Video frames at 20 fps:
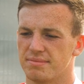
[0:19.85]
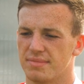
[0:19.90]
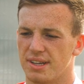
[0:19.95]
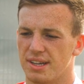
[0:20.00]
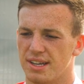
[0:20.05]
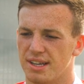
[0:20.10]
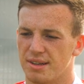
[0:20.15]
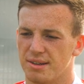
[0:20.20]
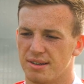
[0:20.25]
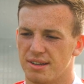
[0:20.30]
uh,
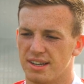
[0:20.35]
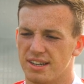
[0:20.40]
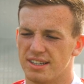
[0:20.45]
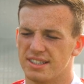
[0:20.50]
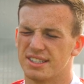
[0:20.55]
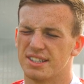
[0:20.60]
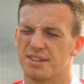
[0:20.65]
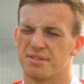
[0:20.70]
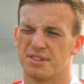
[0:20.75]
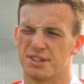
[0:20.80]
and
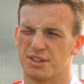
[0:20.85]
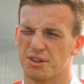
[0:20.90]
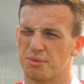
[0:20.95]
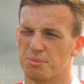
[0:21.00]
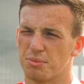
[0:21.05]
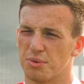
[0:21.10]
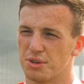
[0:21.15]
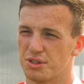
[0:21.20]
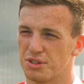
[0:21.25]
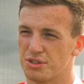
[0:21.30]
it's every
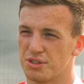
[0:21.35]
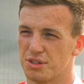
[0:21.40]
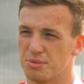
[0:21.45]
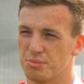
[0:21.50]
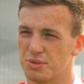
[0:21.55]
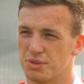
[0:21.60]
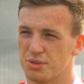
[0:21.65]
young boy's dream.